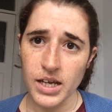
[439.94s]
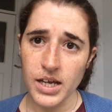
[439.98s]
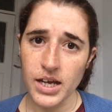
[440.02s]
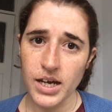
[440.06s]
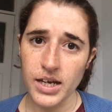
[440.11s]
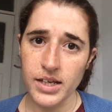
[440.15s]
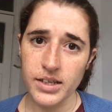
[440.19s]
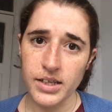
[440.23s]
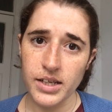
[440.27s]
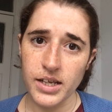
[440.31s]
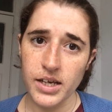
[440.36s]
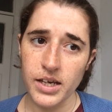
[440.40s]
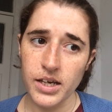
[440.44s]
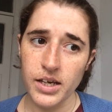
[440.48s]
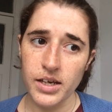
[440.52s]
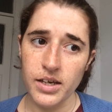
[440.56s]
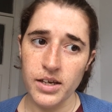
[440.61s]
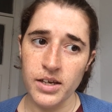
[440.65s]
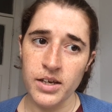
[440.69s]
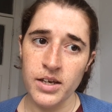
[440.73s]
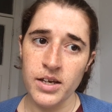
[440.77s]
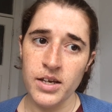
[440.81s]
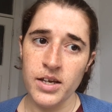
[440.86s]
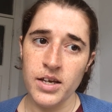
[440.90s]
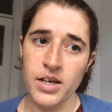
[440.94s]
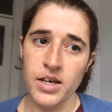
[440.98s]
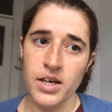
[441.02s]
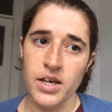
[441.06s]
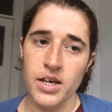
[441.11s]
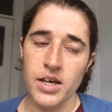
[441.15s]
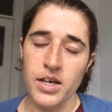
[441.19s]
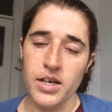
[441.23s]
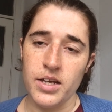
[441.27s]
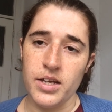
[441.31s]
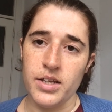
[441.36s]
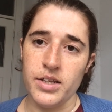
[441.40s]
and
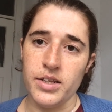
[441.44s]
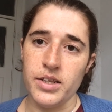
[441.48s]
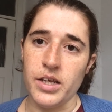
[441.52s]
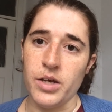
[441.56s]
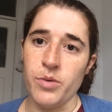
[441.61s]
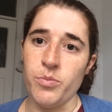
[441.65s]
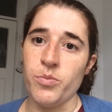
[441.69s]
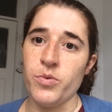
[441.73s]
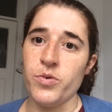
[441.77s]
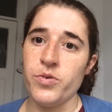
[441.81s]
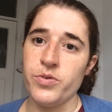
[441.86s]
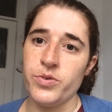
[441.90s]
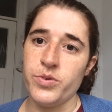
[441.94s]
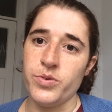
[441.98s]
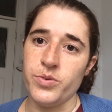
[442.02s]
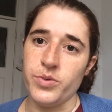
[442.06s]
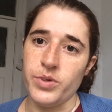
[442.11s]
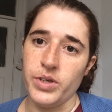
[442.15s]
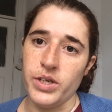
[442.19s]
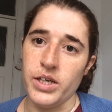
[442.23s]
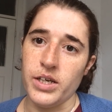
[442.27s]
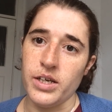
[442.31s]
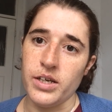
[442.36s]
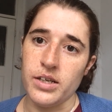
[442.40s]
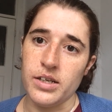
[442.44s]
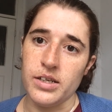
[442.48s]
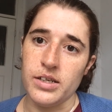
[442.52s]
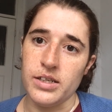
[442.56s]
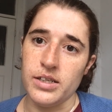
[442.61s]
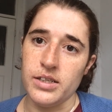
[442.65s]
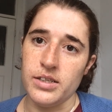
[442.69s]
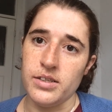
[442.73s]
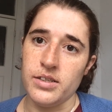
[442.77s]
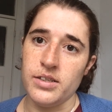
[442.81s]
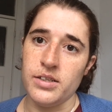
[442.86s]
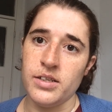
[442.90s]
they moved to
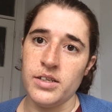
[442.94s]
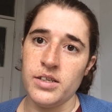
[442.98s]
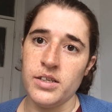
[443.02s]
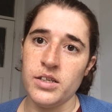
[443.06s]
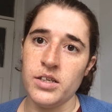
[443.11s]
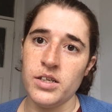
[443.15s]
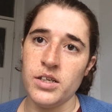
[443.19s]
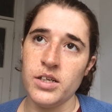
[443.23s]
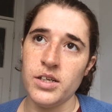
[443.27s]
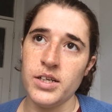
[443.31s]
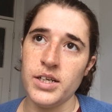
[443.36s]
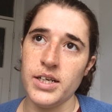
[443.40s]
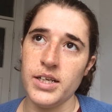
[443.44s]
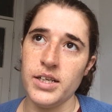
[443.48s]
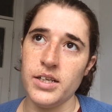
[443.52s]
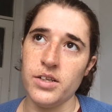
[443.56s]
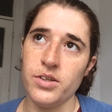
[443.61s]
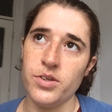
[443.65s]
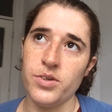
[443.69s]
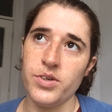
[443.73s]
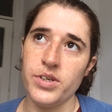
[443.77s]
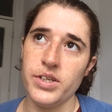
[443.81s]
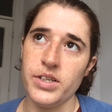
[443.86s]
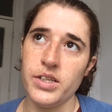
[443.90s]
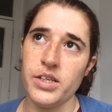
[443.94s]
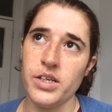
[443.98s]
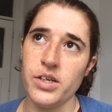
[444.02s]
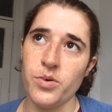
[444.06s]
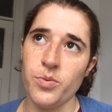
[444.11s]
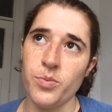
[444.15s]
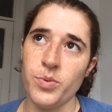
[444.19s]
England during the